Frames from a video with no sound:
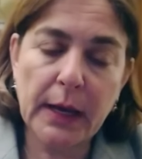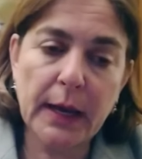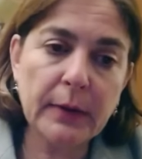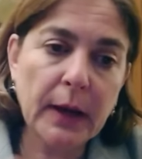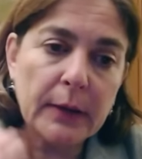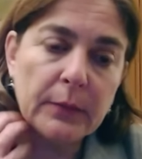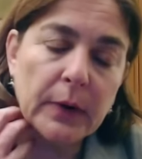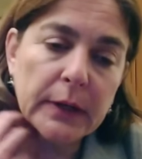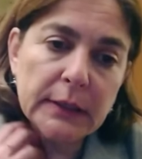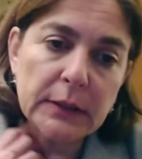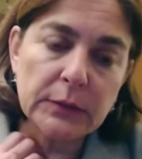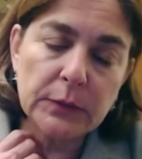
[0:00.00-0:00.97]
Okay, I
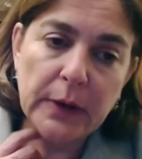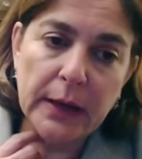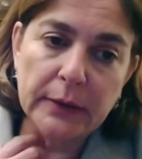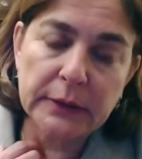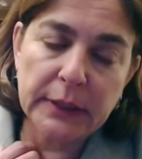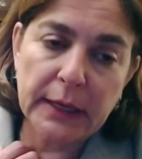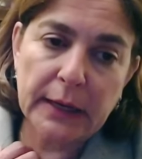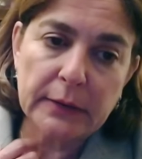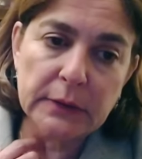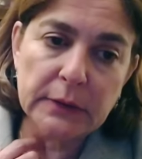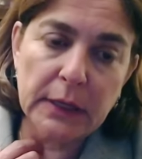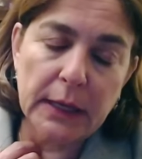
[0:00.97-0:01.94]
want to round it
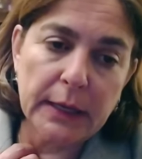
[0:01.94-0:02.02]
out.